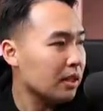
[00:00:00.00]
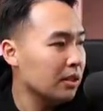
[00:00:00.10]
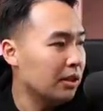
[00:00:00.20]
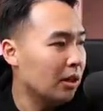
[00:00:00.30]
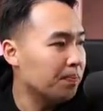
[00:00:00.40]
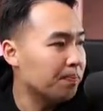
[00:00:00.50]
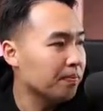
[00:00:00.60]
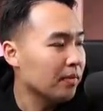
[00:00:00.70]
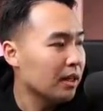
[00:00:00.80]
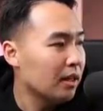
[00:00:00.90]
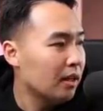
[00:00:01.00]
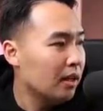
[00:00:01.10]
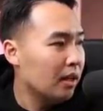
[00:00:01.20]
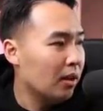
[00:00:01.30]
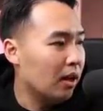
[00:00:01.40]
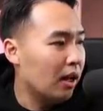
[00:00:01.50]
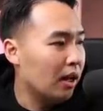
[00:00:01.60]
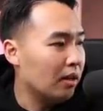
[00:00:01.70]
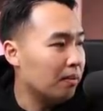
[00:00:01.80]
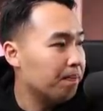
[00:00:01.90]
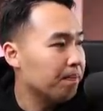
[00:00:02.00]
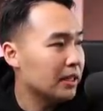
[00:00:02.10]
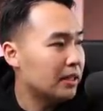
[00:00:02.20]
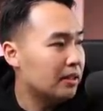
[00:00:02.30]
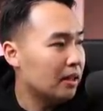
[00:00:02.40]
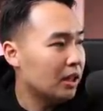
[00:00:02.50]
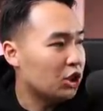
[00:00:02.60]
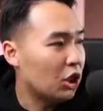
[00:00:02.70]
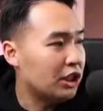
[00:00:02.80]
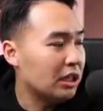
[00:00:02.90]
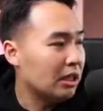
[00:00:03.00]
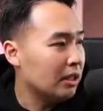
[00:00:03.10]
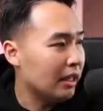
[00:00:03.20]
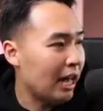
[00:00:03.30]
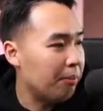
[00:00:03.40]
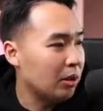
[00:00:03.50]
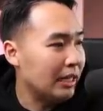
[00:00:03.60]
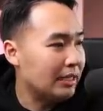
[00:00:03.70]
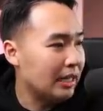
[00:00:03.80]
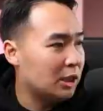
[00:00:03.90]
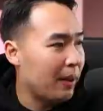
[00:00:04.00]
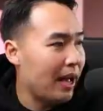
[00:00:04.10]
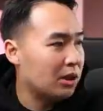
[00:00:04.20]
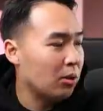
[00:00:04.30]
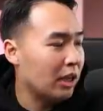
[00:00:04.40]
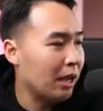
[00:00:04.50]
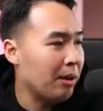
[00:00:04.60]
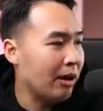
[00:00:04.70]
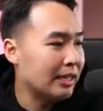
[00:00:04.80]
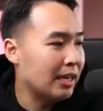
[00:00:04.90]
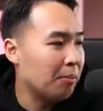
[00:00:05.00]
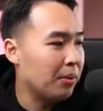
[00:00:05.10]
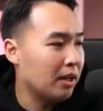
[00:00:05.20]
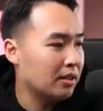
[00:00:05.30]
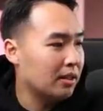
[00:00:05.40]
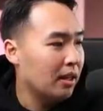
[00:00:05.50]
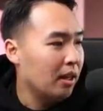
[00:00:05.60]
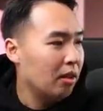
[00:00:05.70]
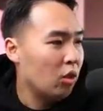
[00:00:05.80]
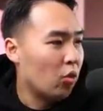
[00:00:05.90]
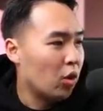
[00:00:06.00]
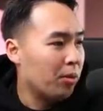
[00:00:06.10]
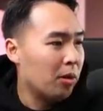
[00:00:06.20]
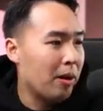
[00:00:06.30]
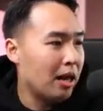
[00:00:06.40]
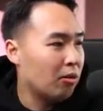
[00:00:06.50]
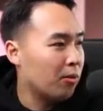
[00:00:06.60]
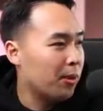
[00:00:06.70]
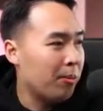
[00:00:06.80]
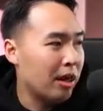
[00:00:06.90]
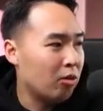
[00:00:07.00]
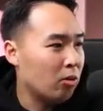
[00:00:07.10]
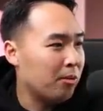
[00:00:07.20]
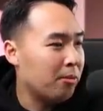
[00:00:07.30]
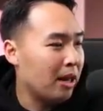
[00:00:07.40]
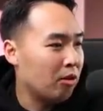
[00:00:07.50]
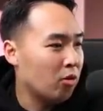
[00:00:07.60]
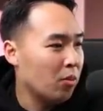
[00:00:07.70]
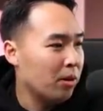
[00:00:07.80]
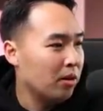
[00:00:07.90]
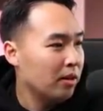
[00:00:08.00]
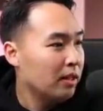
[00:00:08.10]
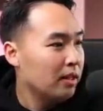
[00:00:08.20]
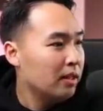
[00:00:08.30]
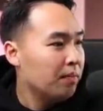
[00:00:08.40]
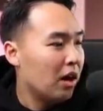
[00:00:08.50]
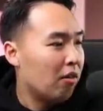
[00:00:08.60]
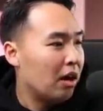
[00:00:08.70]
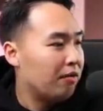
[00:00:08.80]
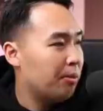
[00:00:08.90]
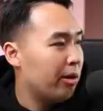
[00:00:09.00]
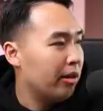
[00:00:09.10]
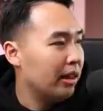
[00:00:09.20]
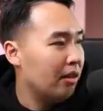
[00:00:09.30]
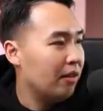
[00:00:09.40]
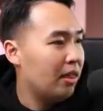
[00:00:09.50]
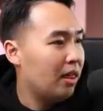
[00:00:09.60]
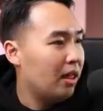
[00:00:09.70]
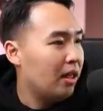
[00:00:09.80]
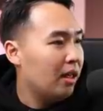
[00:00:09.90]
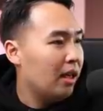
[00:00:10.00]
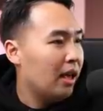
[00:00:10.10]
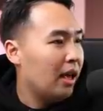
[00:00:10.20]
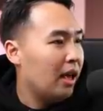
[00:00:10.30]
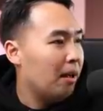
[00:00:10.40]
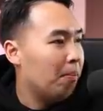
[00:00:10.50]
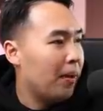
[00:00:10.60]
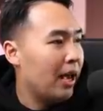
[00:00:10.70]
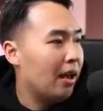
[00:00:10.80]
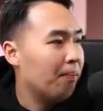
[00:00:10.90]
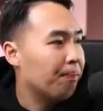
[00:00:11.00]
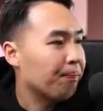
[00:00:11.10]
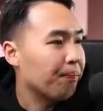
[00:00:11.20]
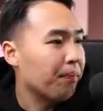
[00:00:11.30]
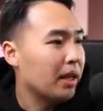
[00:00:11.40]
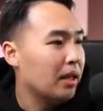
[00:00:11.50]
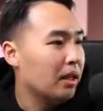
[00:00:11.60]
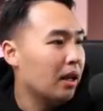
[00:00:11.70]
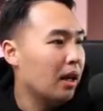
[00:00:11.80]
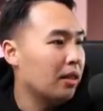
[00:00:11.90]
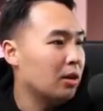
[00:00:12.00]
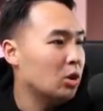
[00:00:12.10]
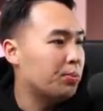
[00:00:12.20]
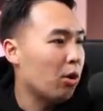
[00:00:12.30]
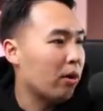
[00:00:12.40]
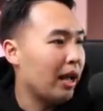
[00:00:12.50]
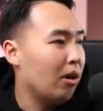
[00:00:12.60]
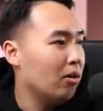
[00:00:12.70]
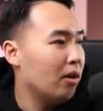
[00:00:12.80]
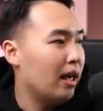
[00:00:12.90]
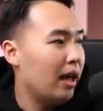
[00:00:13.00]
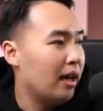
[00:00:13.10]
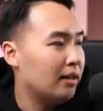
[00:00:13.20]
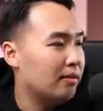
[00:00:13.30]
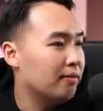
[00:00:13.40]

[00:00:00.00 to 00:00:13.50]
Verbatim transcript: You know, uh, uh, Churchill Capital is a SPAC, so it came out at 10 bucks. The rumor, by the rumor, by the rumor, by the rumor. All right, February 11th. And bam, uh, the news broke out at